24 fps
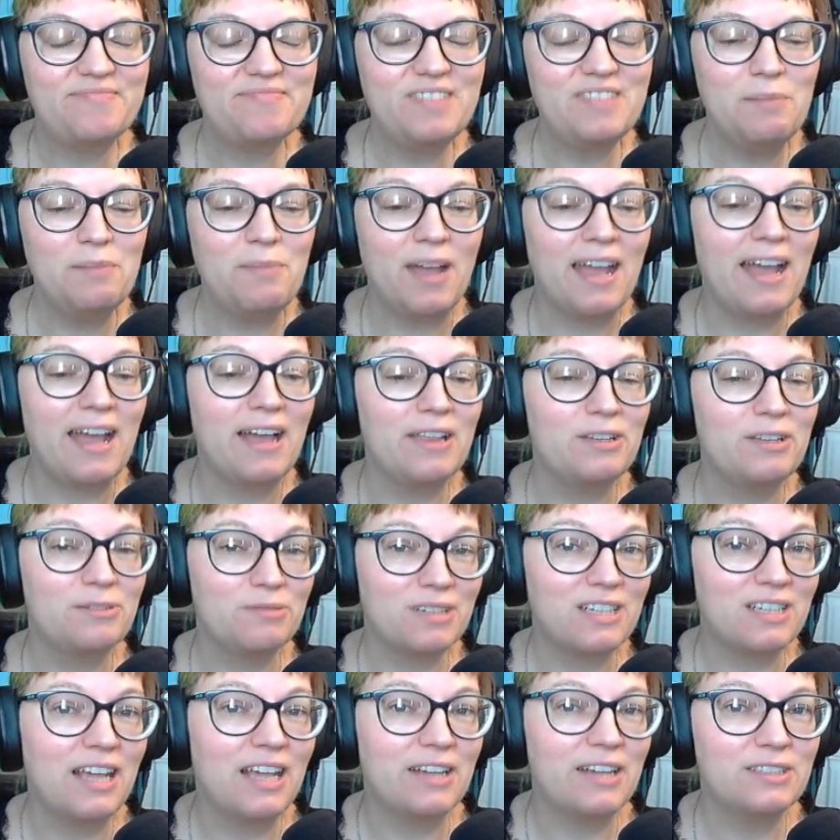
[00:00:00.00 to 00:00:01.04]
my Allo
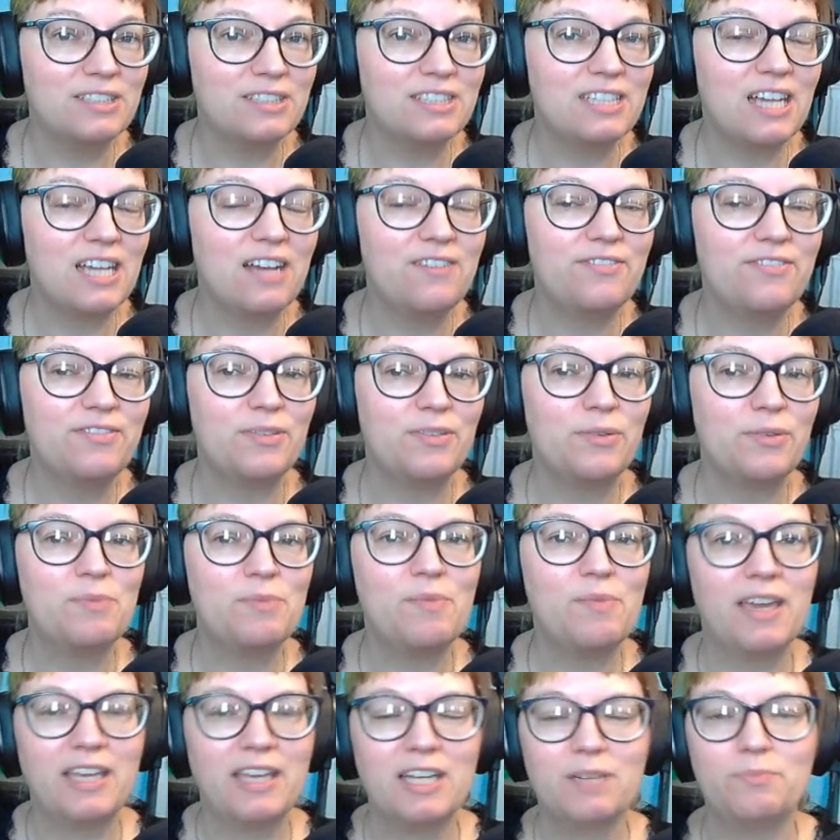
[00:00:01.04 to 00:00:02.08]
recliner stuff, we
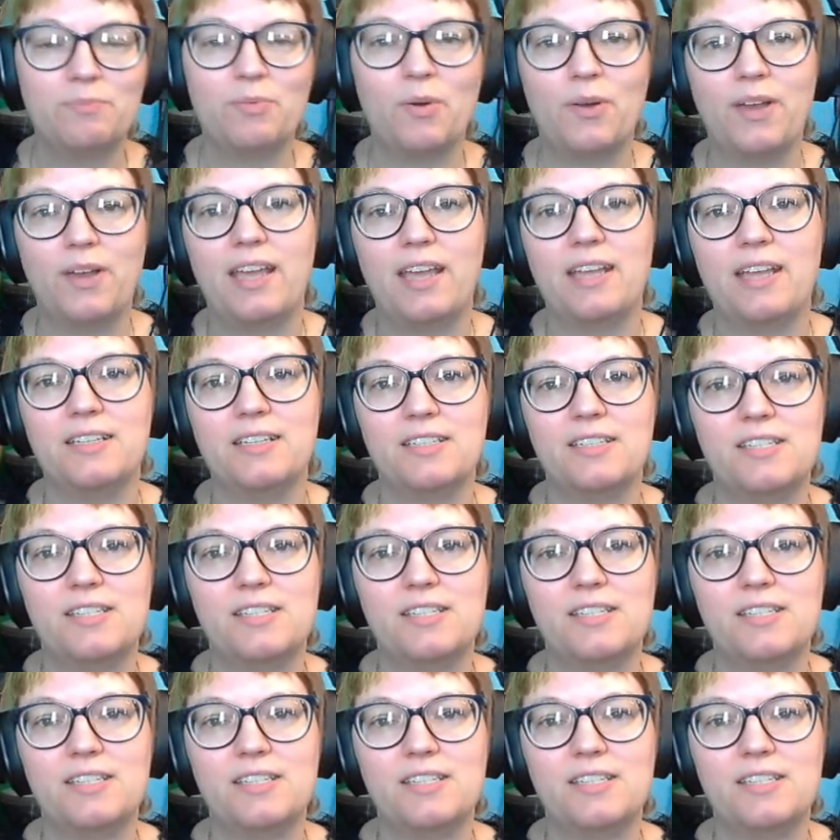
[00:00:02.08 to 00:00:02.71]
make it a point